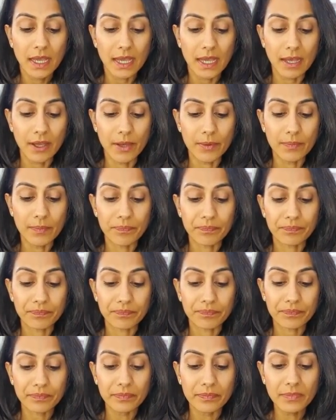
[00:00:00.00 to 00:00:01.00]
And
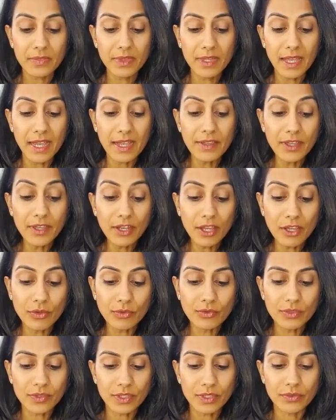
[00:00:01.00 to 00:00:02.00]
then I
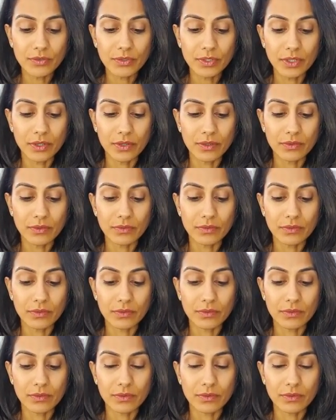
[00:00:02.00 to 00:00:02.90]
also know